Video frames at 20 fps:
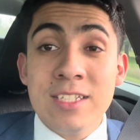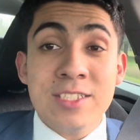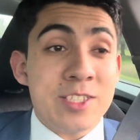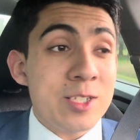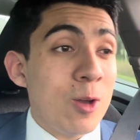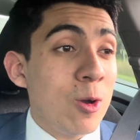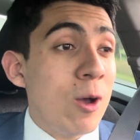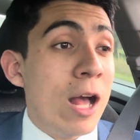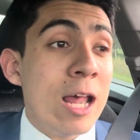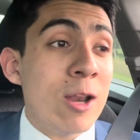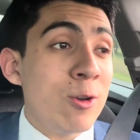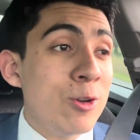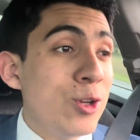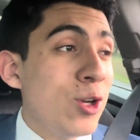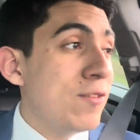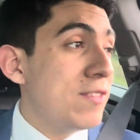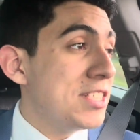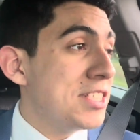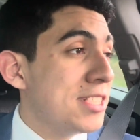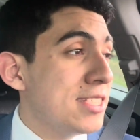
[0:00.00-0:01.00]
So I don't know
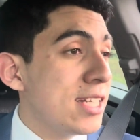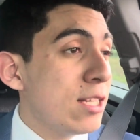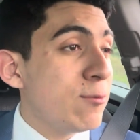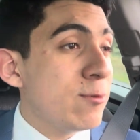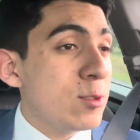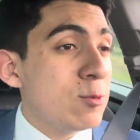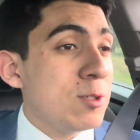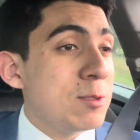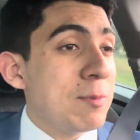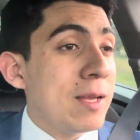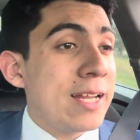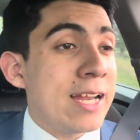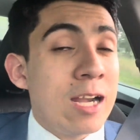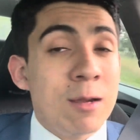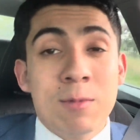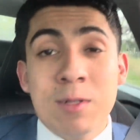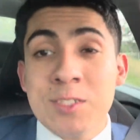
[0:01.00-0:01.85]
if there's a difference with my camera.